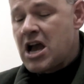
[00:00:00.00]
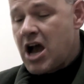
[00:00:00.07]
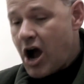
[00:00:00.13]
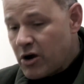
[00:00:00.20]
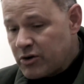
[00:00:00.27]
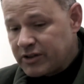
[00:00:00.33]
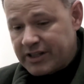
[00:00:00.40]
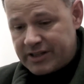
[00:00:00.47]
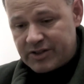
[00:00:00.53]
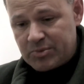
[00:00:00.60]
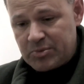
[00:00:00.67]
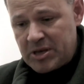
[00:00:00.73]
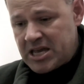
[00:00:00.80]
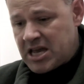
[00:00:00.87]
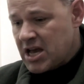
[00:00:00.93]
only to
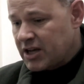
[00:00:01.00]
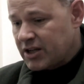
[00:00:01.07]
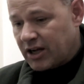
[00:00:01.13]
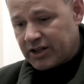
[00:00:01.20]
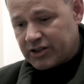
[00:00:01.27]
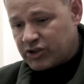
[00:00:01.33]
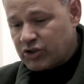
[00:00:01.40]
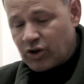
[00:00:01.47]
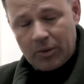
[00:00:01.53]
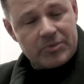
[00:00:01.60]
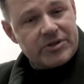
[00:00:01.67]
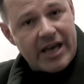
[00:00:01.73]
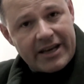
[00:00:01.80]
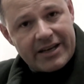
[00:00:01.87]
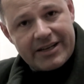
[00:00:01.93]
be
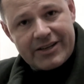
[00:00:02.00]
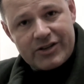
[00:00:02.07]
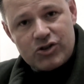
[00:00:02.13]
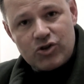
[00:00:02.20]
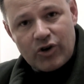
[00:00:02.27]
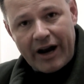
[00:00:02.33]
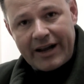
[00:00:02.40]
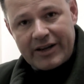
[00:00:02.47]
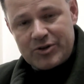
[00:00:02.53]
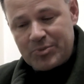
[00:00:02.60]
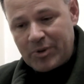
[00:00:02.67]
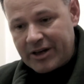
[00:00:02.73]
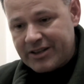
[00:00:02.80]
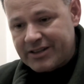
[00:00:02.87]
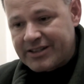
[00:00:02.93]
stopped dead in its tracks
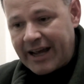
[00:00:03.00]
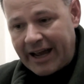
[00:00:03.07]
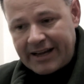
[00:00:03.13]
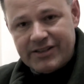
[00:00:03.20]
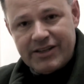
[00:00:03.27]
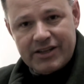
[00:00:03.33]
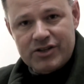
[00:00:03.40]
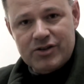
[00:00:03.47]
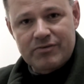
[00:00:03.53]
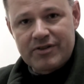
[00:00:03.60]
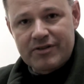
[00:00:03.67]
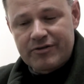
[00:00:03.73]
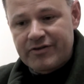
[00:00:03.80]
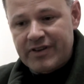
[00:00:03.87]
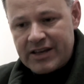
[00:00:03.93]
by the tactics of
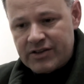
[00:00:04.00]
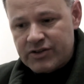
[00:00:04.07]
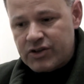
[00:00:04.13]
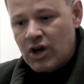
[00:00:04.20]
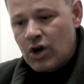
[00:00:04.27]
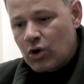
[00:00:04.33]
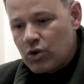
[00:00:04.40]
the Finns,